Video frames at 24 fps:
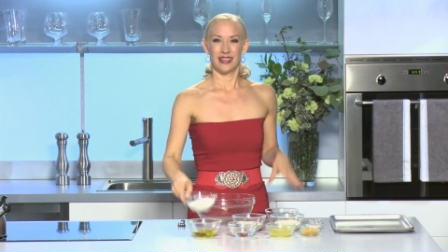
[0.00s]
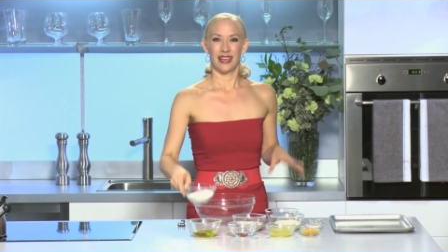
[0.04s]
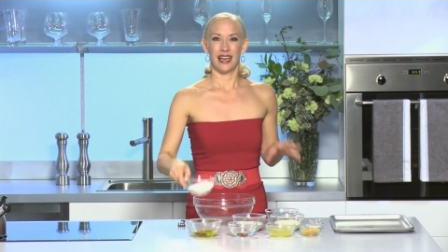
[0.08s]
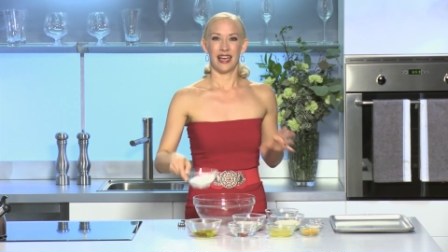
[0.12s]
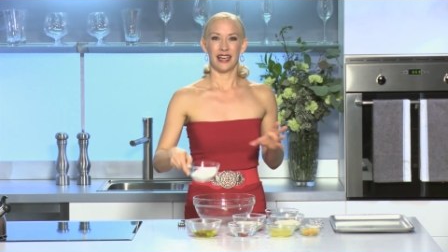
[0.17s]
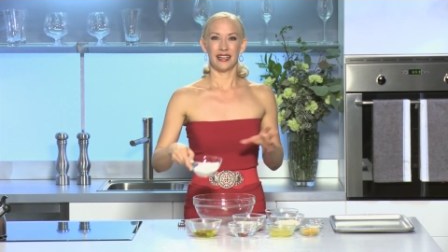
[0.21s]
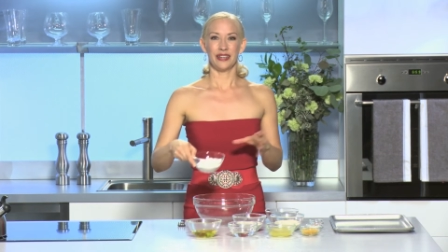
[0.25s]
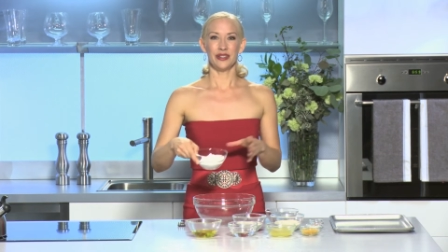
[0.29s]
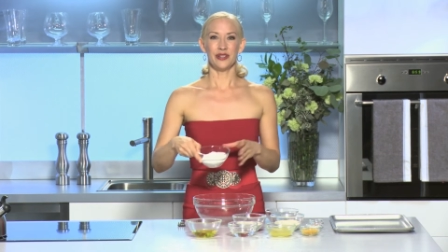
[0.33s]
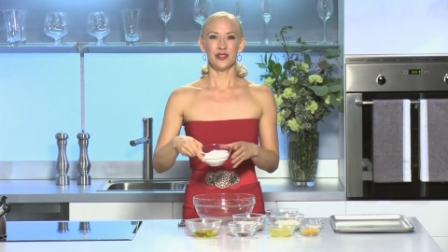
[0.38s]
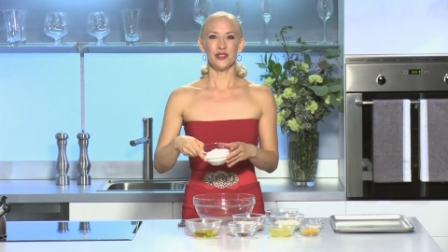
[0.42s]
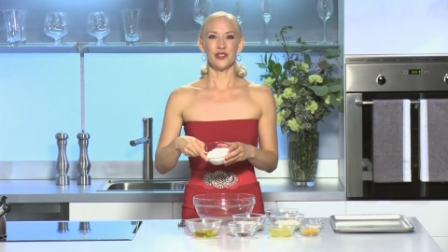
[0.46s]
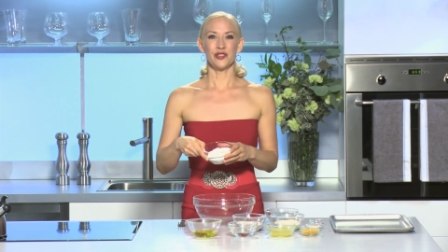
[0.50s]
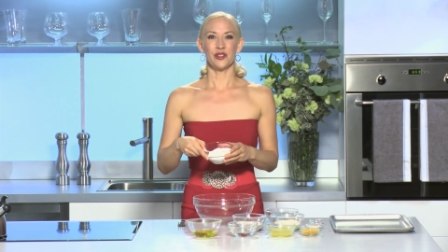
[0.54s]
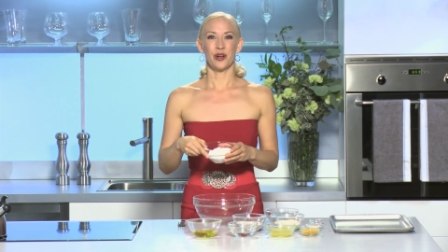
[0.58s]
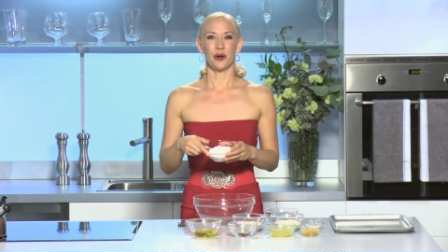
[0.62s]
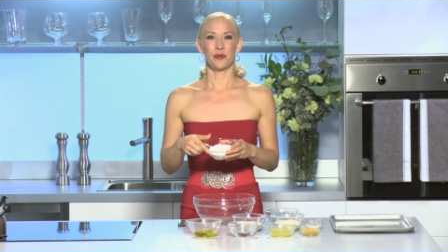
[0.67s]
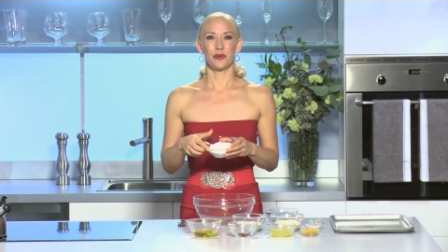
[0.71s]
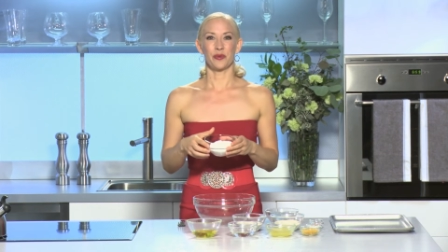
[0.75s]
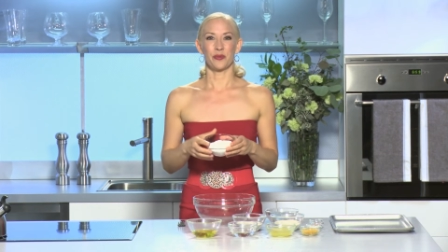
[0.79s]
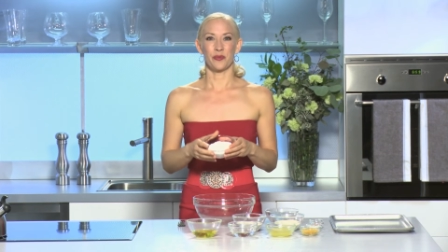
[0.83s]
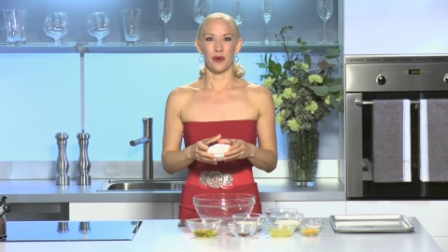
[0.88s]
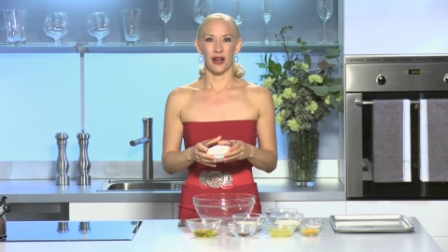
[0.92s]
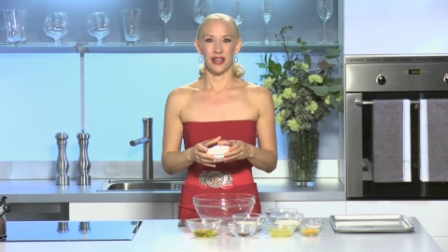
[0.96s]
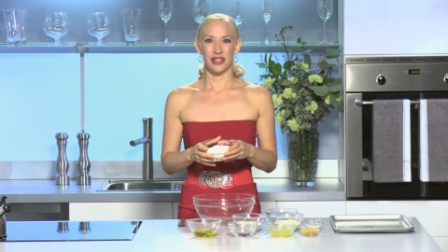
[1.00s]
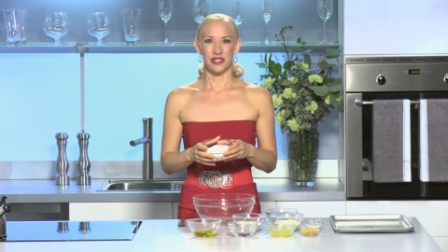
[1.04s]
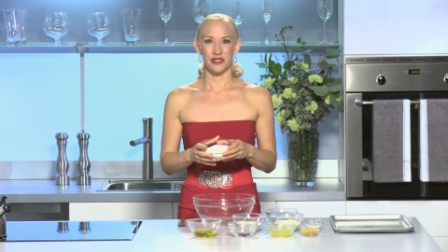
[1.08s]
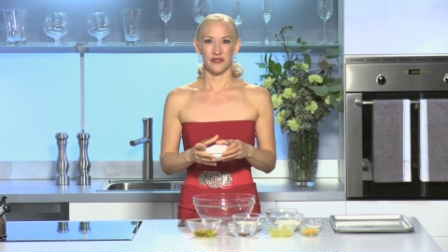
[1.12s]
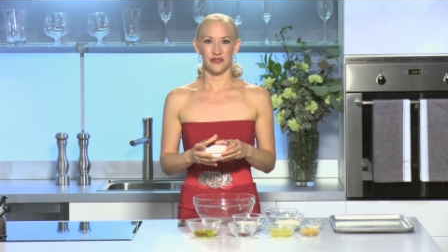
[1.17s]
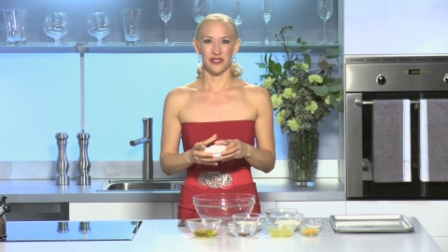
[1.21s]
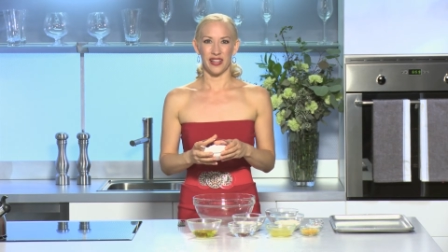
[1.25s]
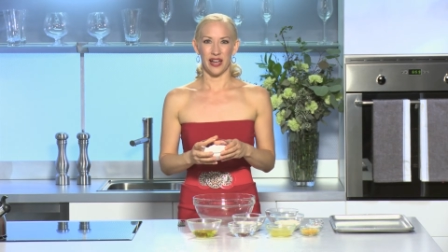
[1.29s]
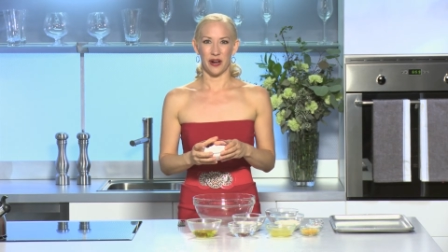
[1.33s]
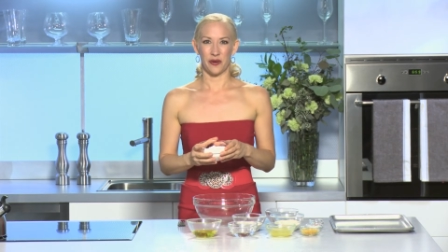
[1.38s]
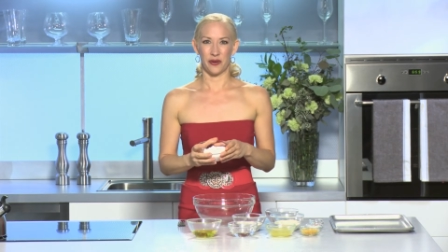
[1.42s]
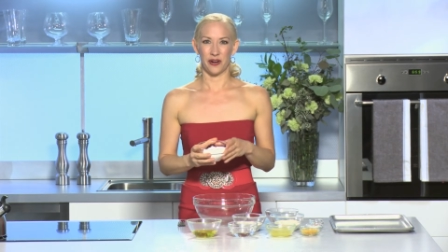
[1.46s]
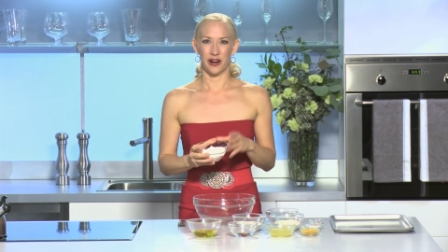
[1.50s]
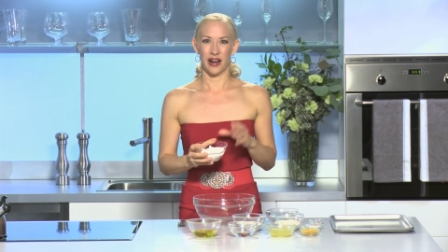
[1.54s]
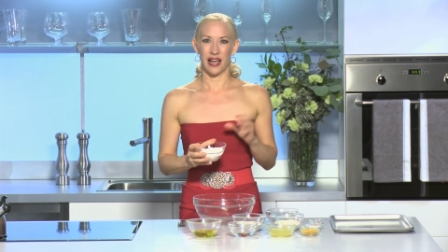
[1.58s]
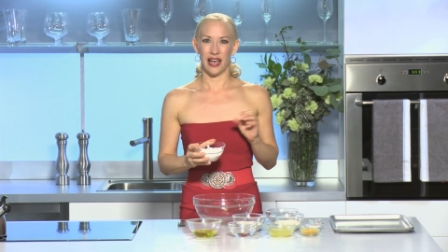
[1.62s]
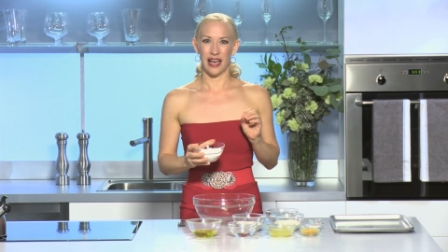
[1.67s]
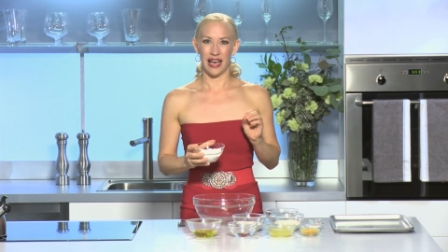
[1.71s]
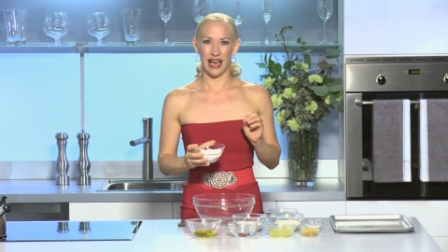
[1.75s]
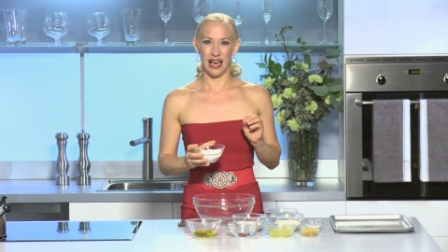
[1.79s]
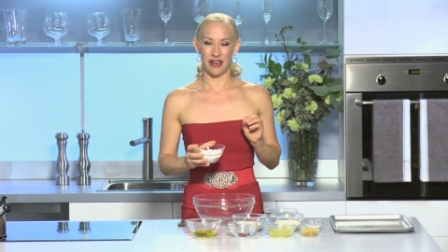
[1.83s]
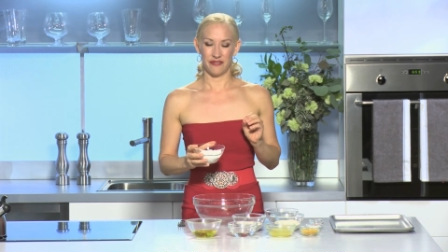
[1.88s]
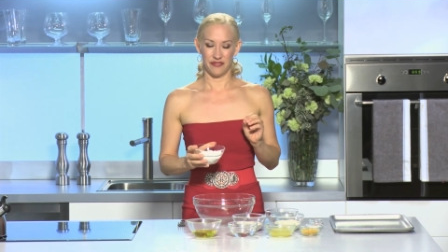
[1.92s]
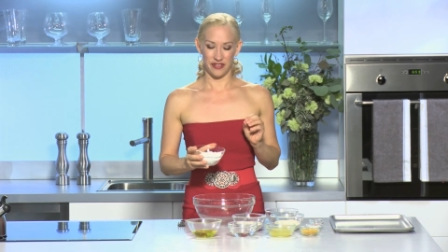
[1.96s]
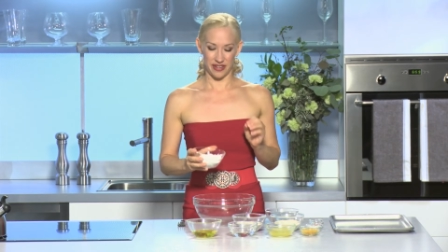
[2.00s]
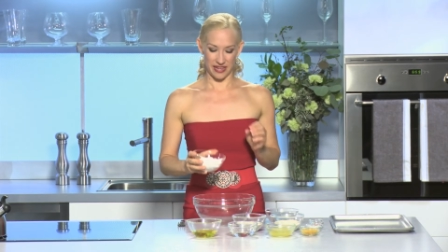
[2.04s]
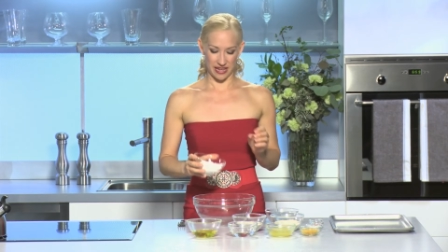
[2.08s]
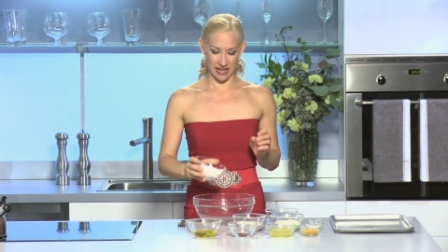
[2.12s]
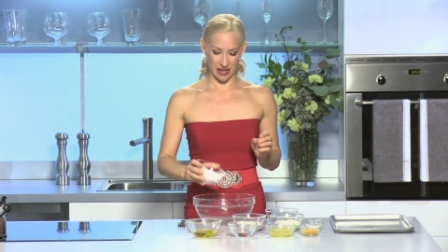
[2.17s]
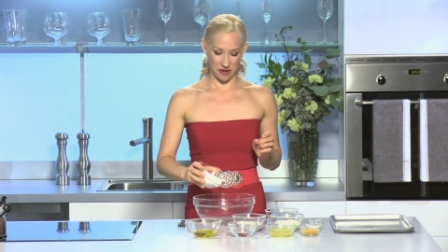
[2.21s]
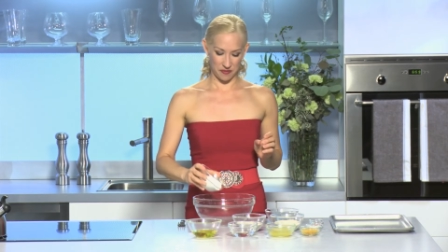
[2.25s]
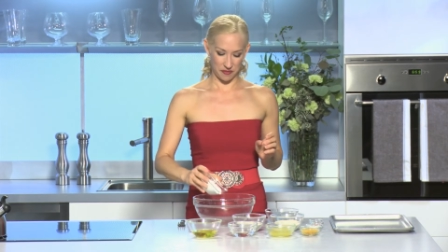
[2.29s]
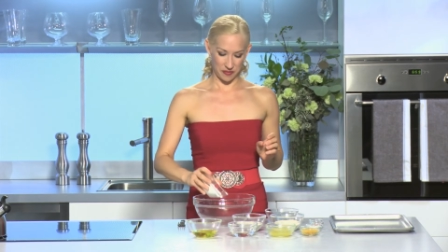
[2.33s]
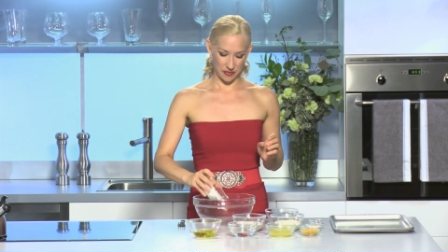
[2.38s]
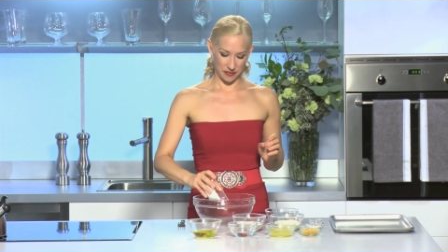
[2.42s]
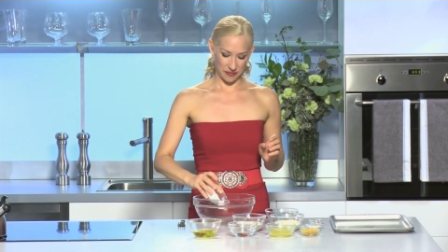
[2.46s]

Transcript: I'm gonna start with rice flour, a half a cup.